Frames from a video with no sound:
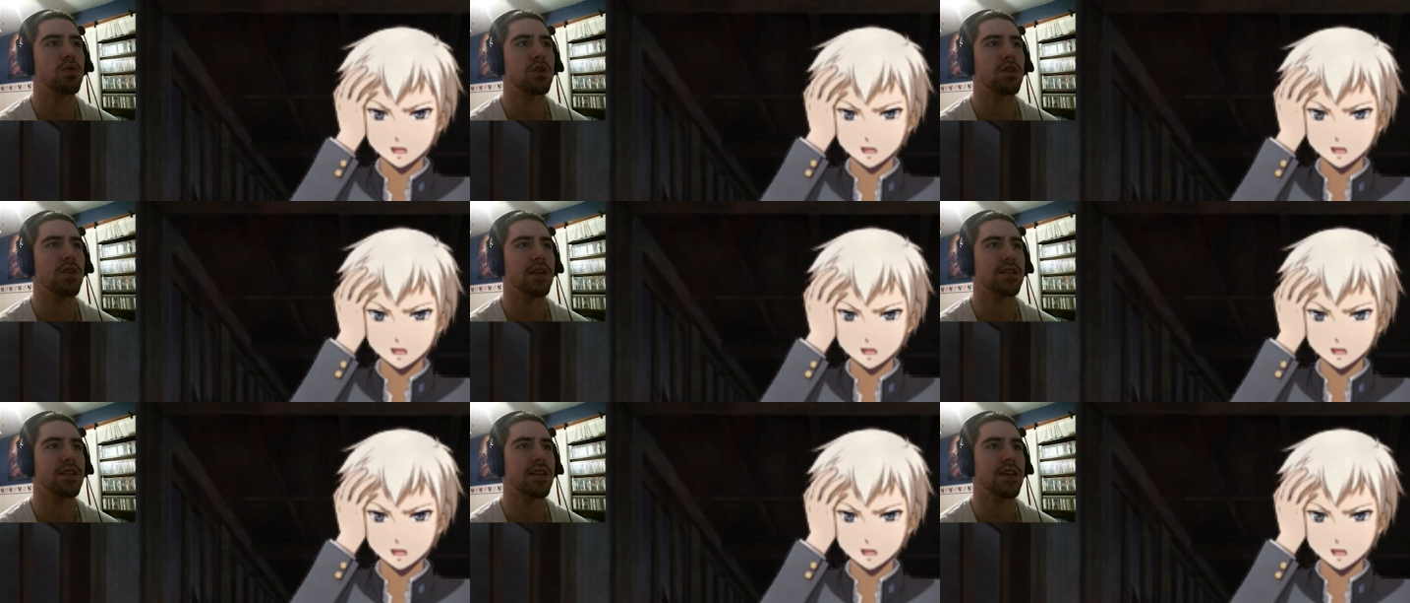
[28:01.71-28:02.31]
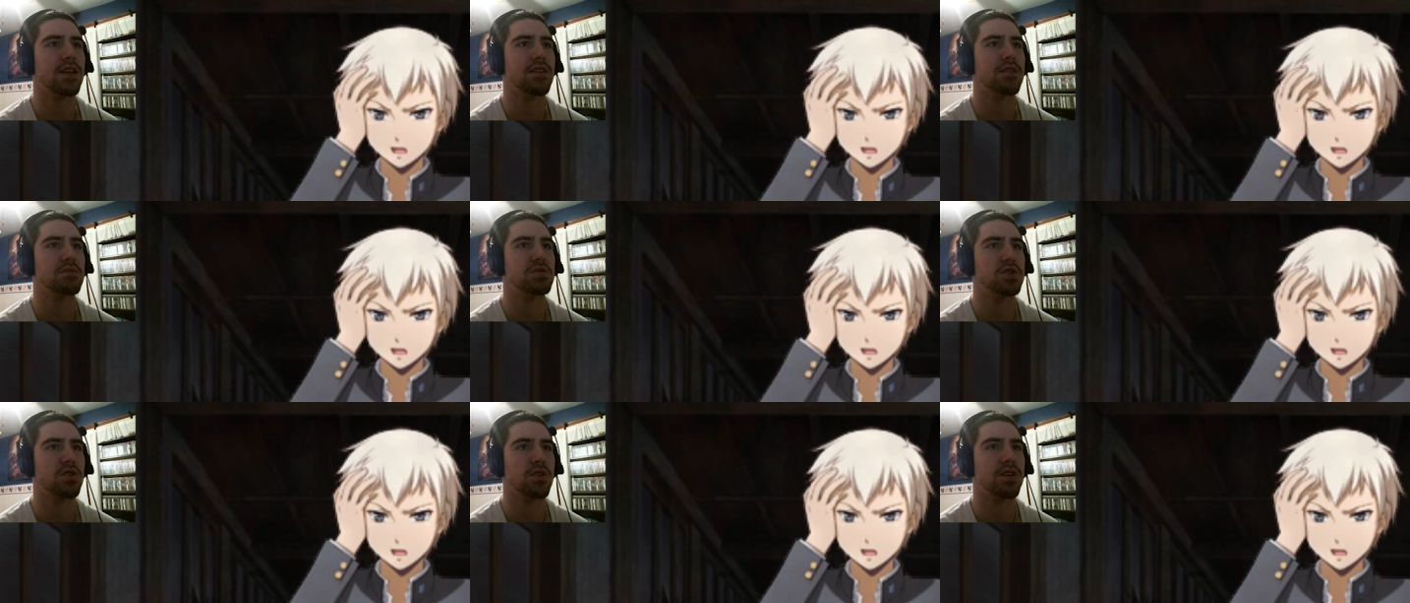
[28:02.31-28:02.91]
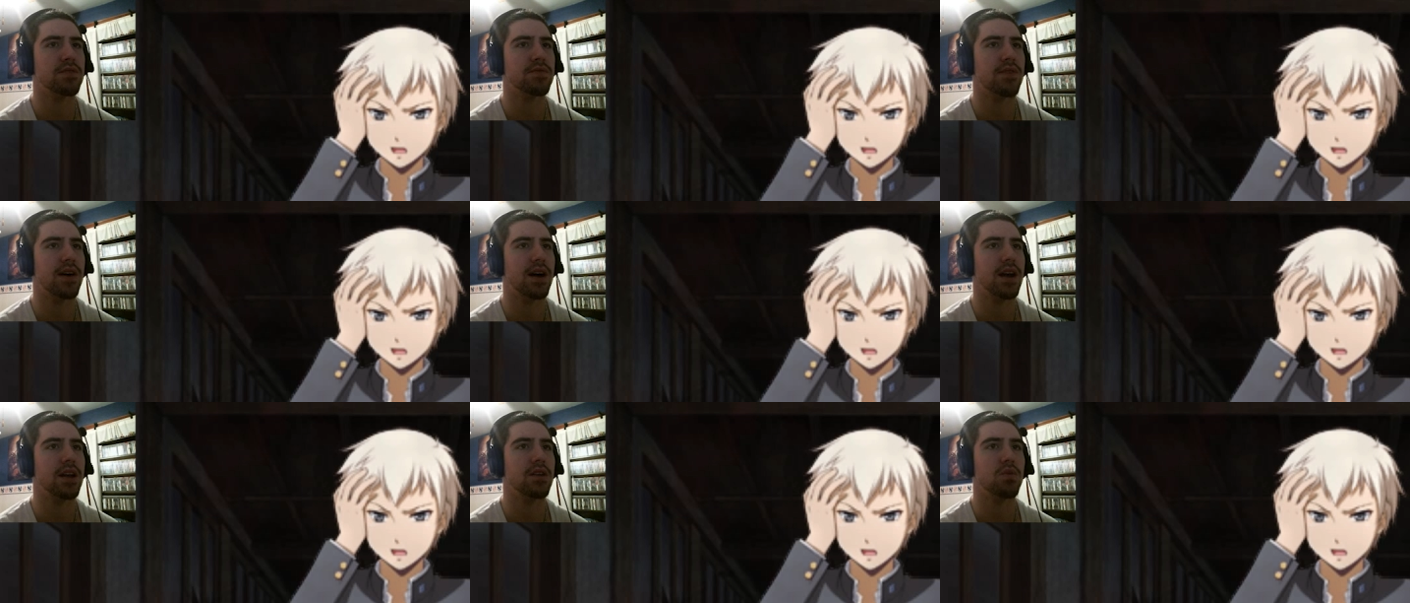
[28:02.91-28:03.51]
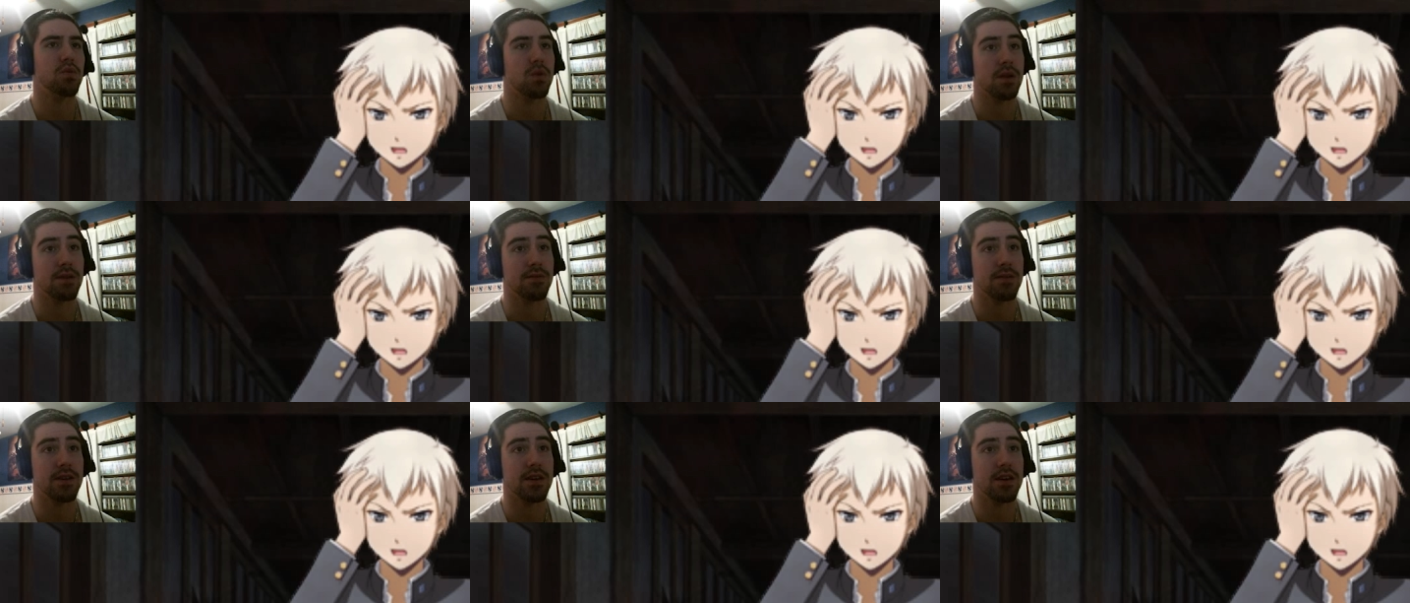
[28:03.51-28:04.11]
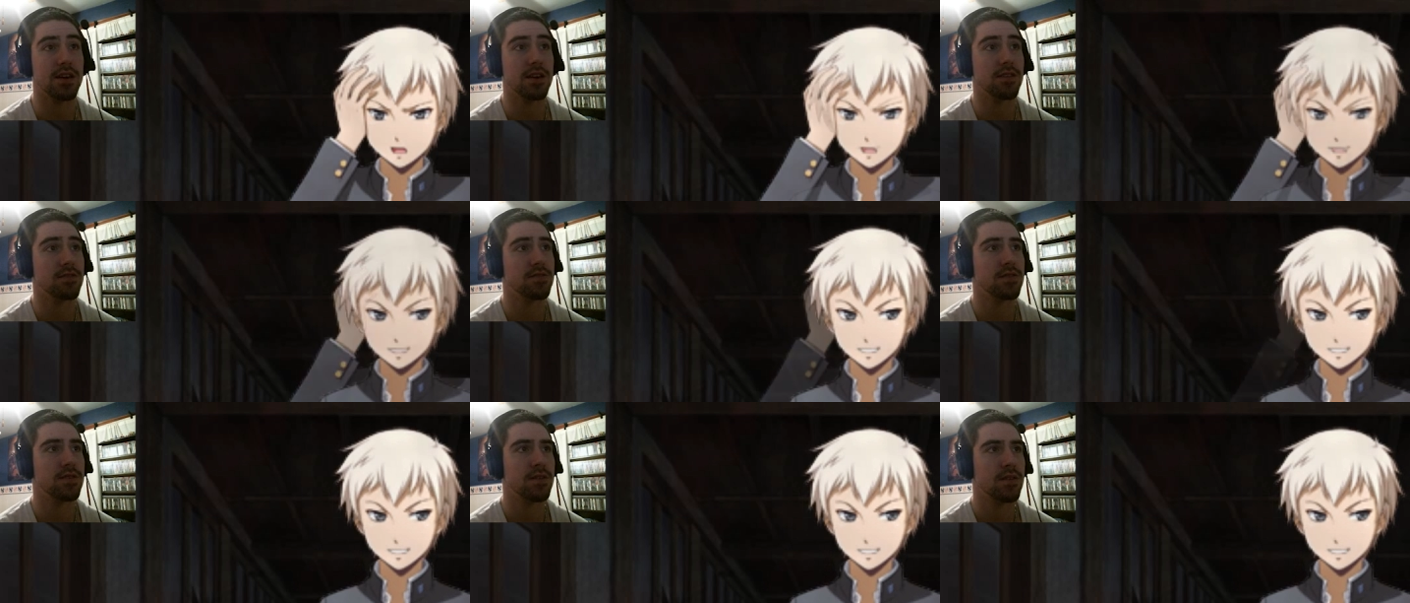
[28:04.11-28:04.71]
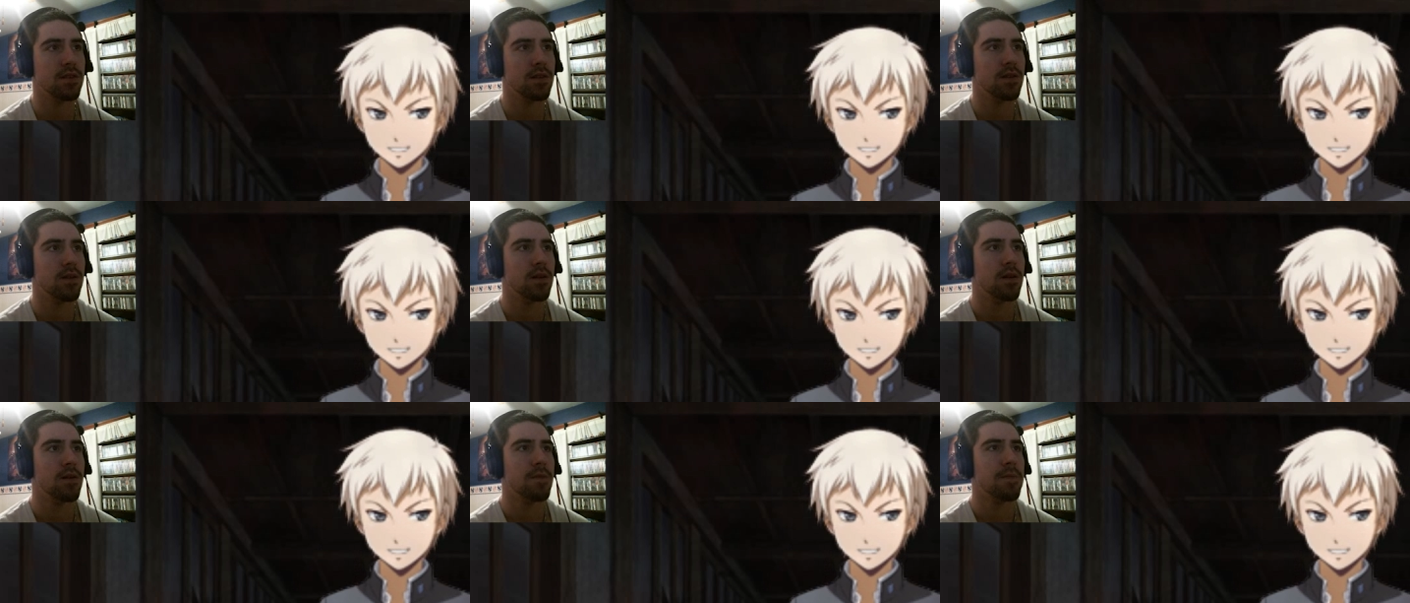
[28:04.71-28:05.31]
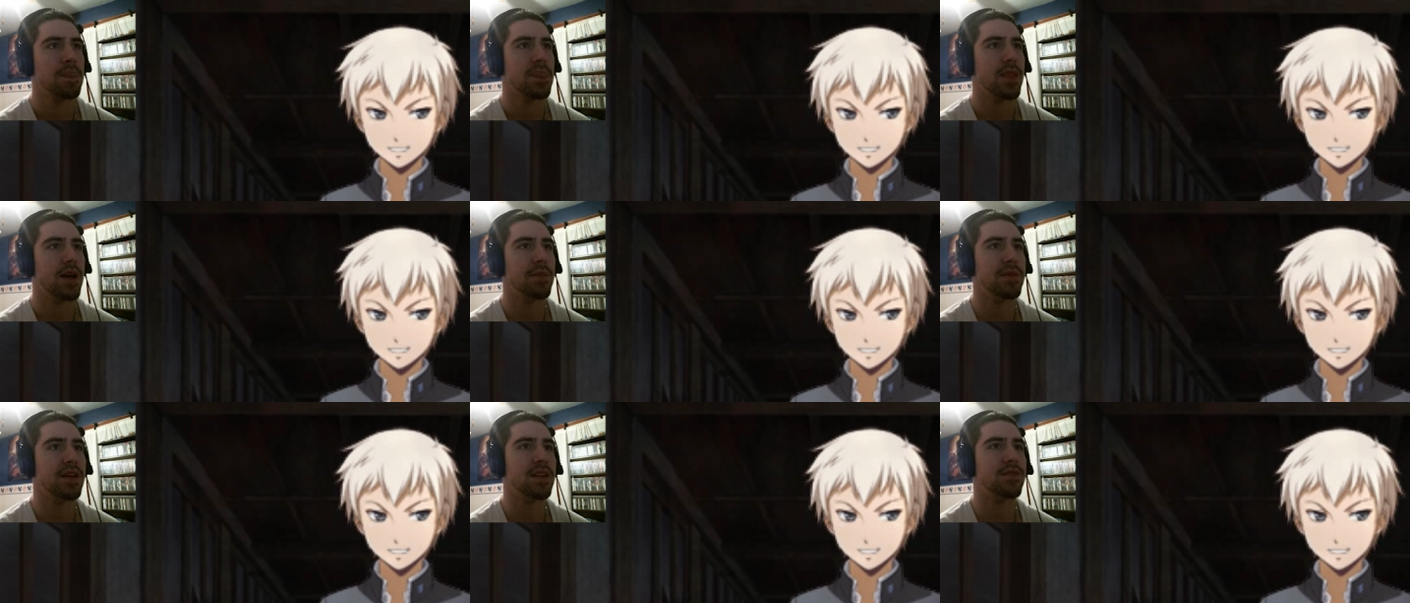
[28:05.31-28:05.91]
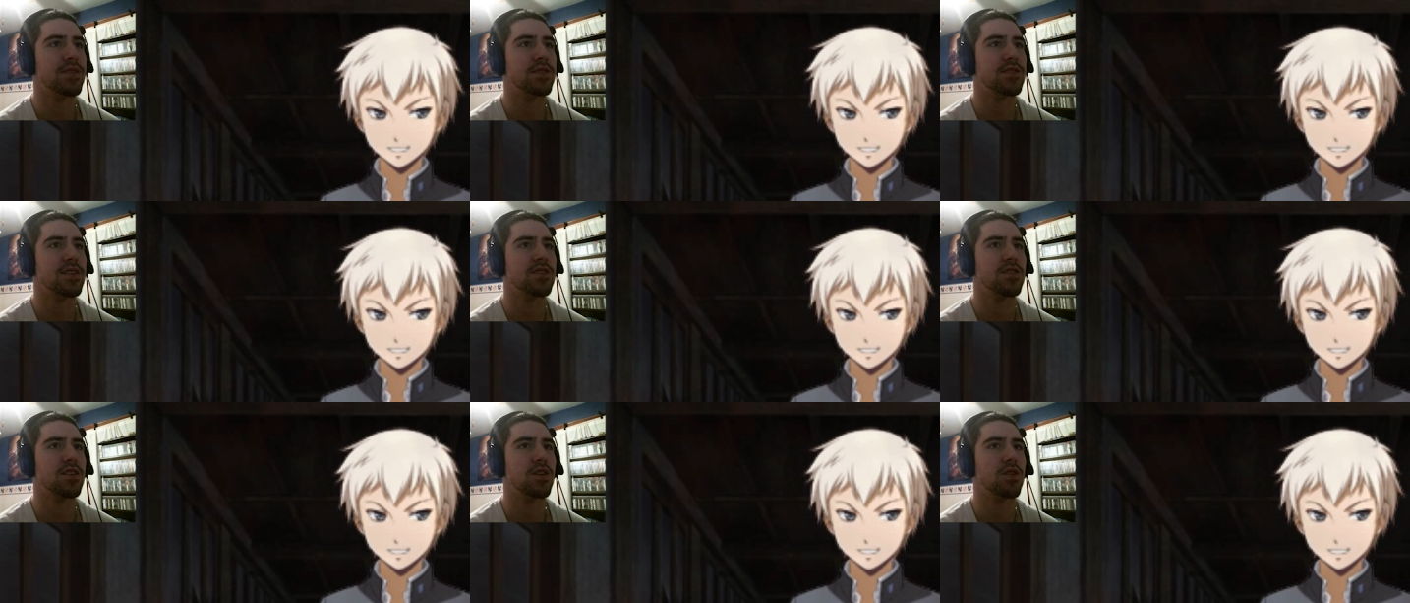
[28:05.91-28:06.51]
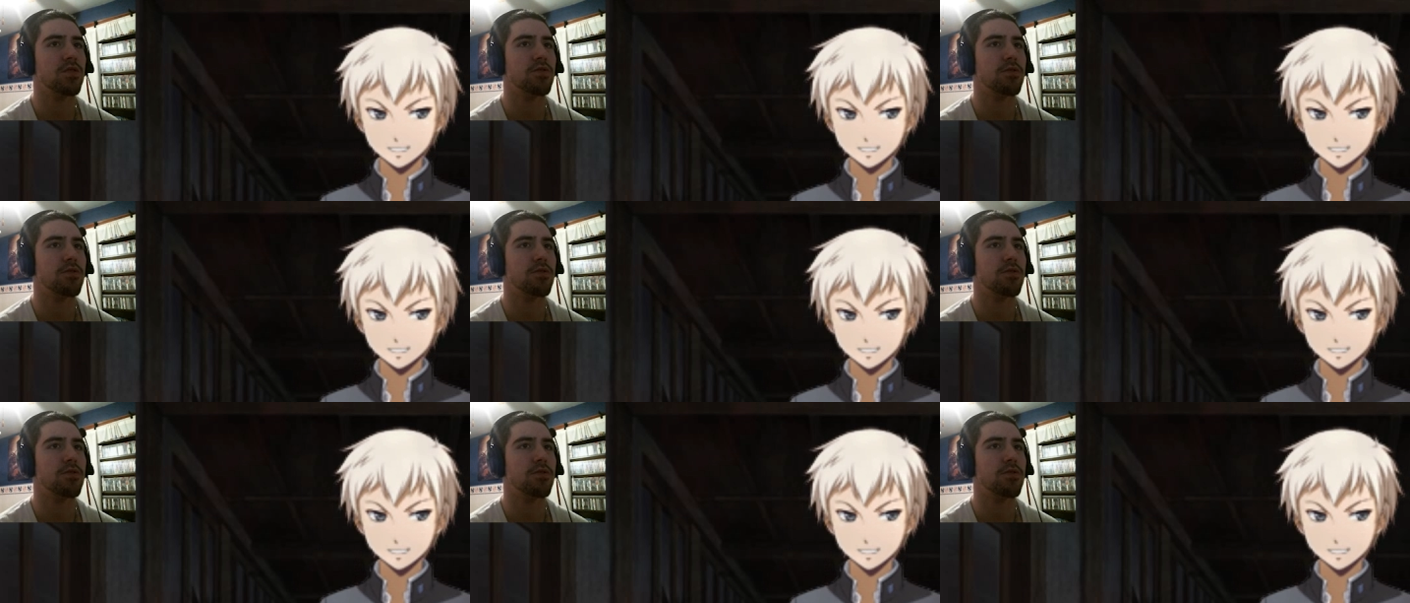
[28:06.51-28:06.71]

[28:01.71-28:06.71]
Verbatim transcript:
Speaker 1: collected he is, I'm sure he's fine wherever he is. I mean, if he sees a ghost, he'll